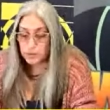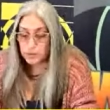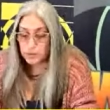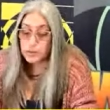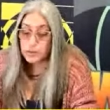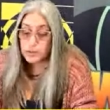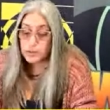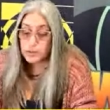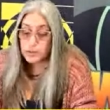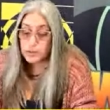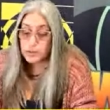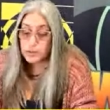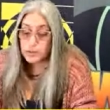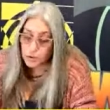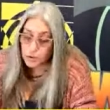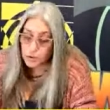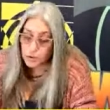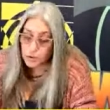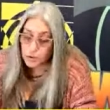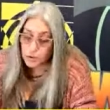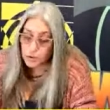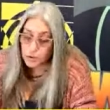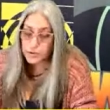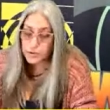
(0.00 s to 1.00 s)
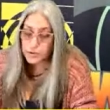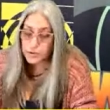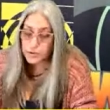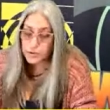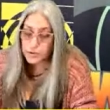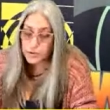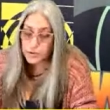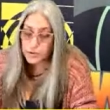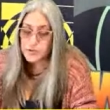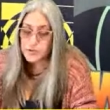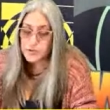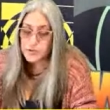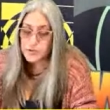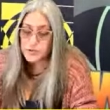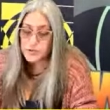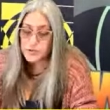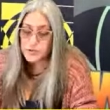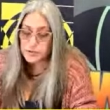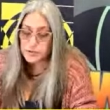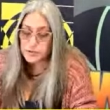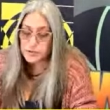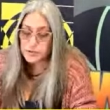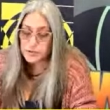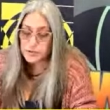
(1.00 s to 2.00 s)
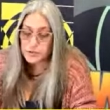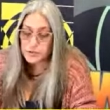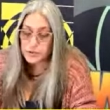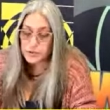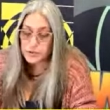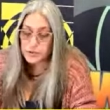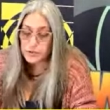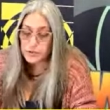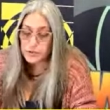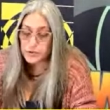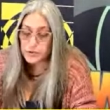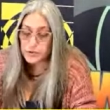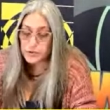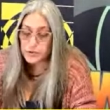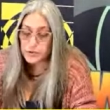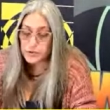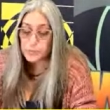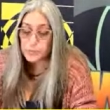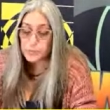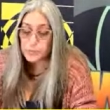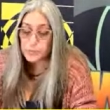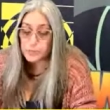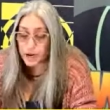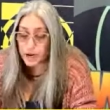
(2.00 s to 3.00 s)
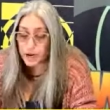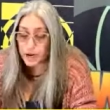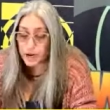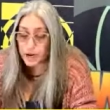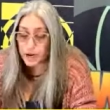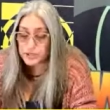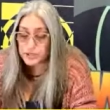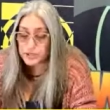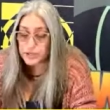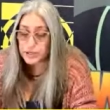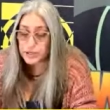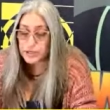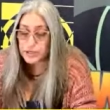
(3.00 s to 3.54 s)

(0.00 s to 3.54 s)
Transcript: The third one, compositions comprising